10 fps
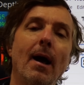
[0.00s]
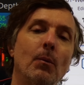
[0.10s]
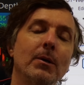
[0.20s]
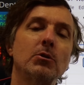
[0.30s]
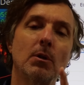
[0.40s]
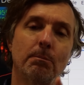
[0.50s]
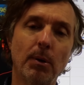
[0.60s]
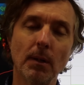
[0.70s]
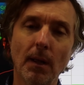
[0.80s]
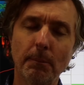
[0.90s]
I want you to
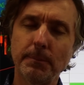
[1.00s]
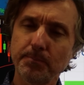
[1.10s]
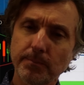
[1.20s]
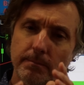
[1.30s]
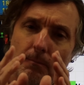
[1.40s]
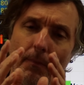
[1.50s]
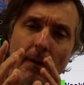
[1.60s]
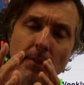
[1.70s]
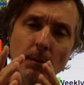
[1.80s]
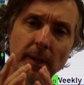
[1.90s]
pull up
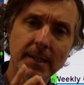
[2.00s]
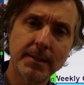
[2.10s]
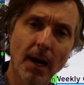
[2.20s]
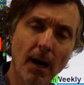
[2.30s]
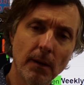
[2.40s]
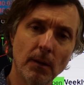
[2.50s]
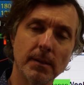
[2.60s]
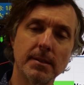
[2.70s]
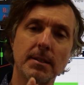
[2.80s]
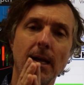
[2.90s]
the
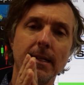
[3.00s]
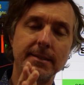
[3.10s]
McDonald's